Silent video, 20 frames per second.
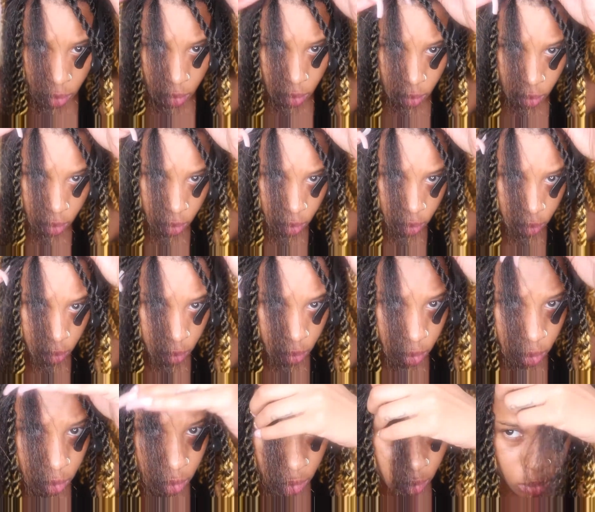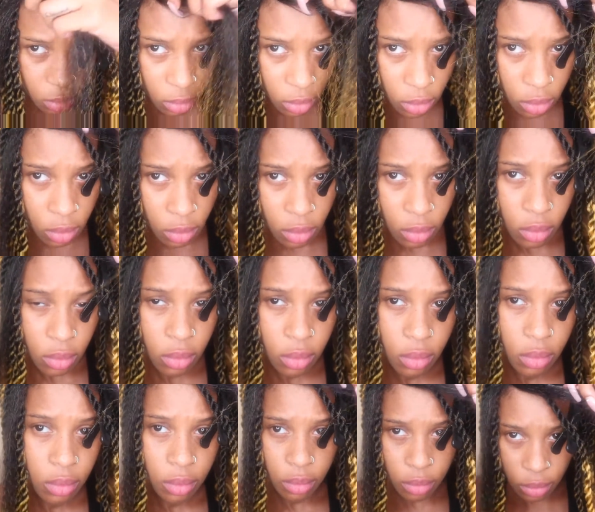and then your hair in the middle.
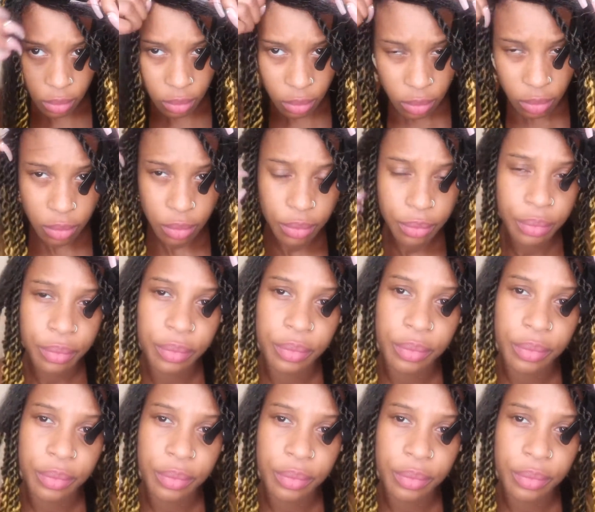So